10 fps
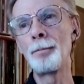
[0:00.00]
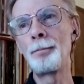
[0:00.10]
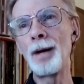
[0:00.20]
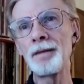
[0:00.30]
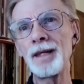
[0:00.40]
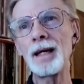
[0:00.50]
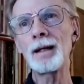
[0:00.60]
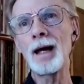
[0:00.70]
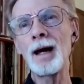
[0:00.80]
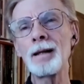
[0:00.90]
By then,
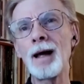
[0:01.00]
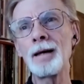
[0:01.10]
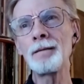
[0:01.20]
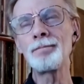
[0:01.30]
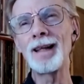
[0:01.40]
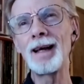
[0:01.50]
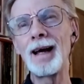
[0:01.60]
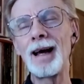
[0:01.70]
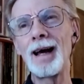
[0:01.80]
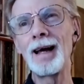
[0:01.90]
I
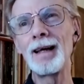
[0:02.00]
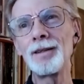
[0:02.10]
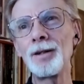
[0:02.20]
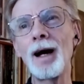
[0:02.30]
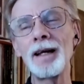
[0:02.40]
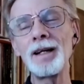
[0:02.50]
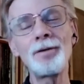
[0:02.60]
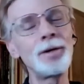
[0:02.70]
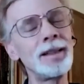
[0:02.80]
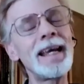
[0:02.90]

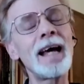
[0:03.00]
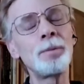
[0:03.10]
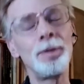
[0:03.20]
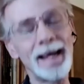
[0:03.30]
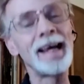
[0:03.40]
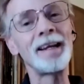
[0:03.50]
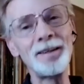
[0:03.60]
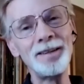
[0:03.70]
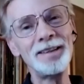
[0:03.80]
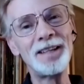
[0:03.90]
never really had a
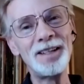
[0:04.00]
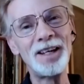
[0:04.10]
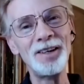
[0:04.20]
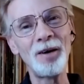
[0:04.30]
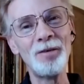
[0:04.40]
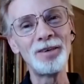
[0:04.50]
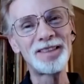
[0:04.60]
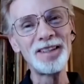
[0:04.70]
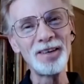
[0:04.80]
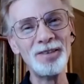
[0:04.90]
plan. It
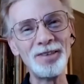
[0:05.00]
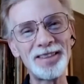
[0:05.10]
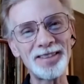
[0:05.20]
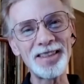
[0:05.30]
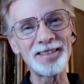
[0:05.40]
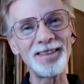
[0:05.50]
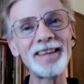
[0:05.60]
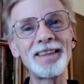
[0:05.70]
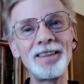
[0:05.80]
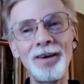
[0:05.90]
was just
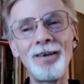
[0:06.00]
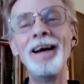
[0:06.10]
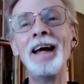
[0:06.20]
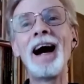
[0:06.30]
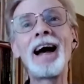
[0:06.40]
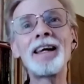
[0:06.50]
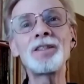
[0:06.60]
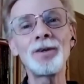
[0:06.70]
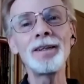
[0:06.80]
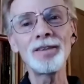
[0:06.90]
like, I
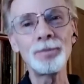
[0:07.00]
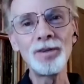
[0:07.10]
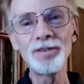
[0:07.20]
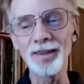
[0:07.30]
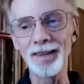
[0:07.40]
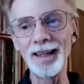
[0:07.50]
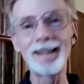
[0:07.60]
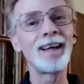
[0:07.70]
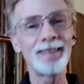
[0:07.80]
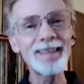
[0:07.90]
enjoyed this music thing
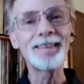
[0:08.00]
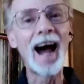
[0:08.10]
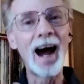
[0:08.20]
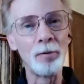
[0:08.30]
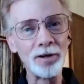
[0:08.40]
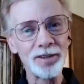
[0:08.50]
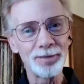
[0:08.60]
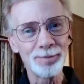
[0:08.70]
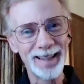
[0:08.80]
and I like the hours.